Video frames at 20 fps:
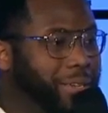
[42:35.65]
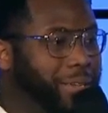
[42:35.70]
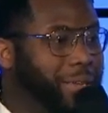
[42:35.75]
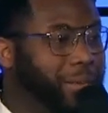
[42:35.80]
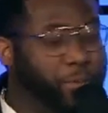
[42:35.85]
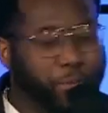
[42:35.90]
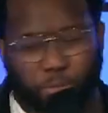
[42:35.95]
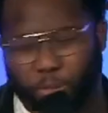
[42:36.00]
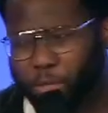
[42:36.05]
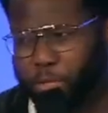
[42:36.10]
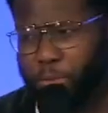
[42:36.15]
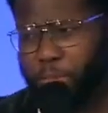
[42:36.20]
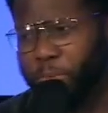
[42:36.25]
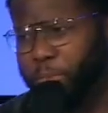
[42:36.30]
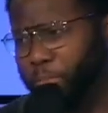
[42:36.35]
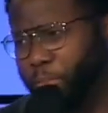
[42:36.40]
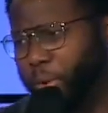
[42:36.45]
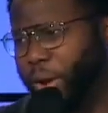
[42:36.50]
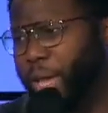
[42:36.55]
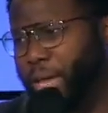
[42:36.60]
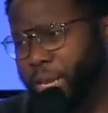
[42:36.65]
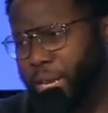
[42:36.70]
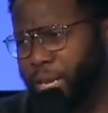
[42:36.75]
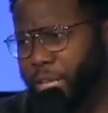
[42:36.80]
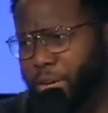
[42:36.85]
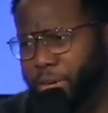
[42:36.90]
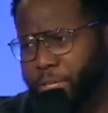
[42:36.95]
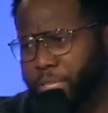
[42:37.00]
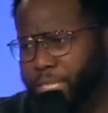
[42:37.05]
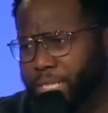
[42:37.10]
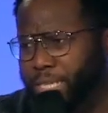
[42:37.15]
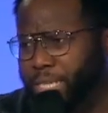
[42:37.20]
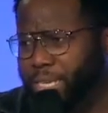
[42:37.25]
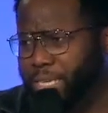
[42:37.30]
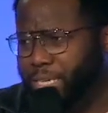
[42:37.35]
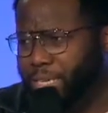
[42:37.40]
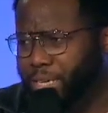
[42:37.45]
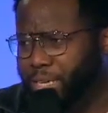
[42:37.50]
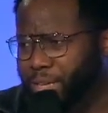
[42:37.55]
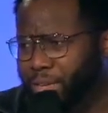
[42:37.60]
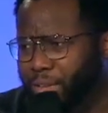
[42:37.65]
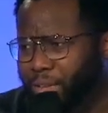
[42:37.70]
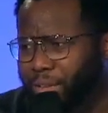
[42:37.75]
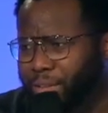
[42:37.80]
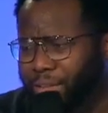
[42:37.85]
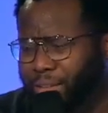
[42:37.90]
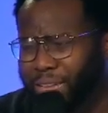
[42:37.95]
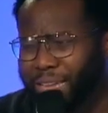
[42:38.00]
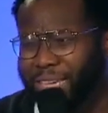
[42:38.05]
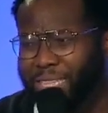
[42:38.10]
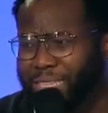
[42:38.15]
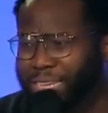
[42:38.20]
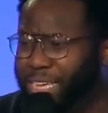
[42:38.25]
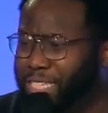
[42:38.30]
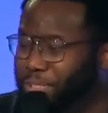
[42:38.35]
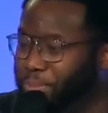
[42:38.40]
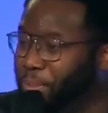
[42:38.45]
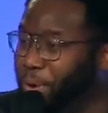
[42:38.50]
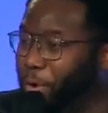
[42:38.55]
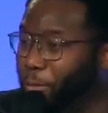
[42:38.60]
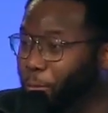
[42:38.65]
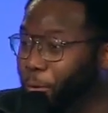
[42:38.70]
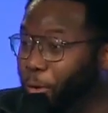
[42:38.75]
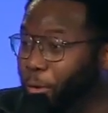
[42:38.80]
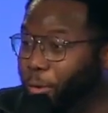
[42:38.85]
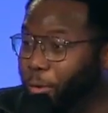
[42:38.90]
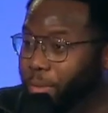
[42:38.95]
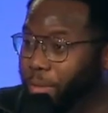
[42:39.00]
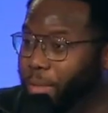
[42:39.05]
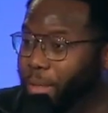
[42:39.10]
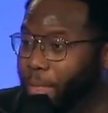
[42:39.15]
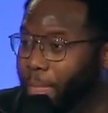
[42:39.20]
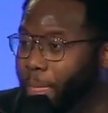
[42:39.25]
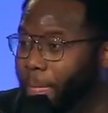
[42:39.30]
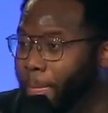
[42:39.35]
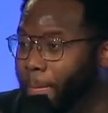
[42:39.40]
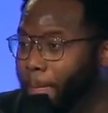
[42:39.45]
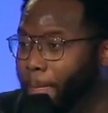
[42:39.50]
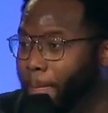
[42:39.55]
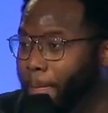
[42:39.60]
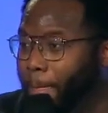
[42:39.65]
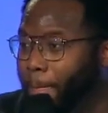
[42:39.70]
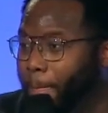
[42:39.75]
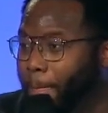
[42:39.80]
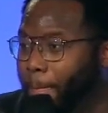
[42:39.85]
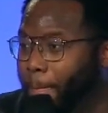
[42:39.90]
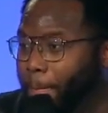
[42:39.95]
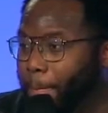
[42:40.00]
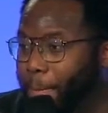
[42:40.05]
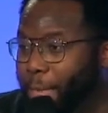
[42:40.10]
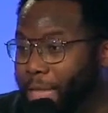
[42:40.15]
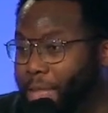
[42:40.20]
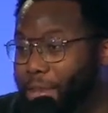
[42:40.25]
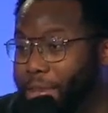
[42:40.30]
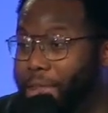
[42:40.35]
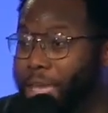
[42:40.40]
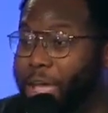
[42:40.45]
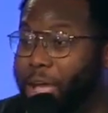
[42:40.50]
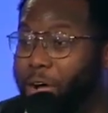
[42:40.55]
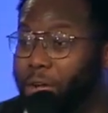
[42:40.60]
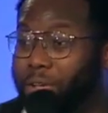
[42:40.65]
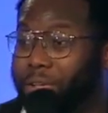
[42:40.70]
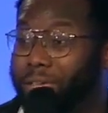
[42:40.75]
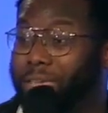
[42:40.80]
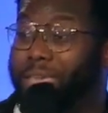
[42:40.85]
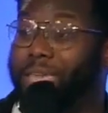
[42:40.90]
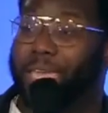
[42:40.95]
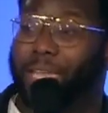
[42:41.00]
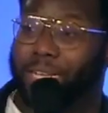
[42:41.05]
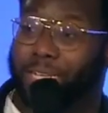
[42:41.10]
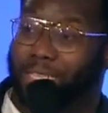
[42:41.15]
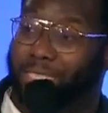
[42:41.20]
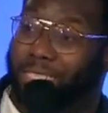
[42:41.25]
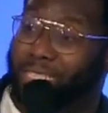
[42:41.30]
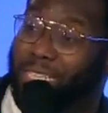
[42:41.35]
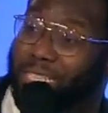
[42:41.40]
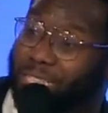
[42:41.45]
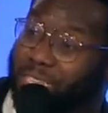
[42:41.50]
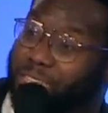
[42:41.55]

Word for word: I'm supposed to be praying and interceding. Like, that's my role. And now, again, to see the